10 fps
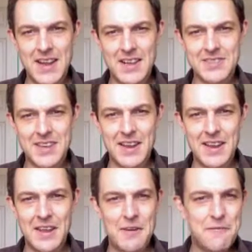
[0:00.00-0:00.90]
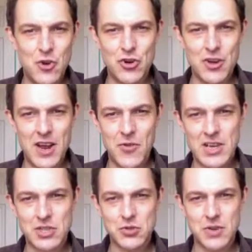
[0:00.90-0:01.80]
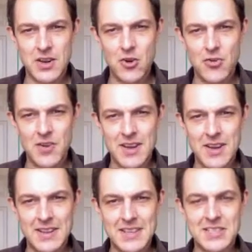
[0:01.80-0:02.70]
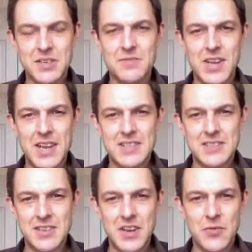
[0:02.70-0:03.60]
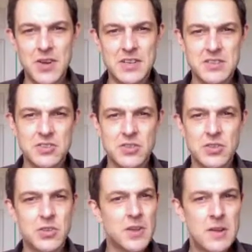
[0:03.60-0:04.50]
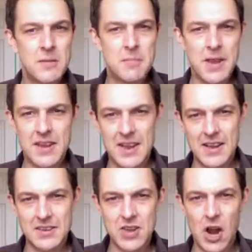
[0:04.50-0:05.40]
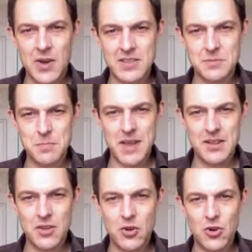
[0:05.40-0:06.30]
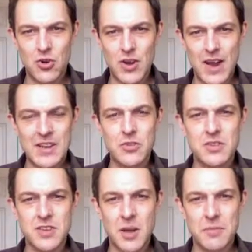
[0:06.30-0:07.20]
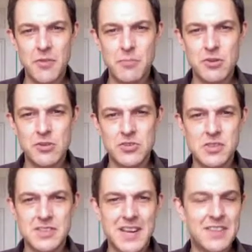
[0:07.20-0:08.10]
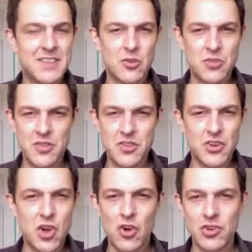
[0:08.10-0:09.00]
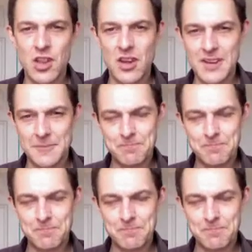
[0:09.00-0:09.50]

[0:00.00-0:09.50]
as a phone directory or a list of data in readiness to make a direct mail or any other type of approach that is anything other than online.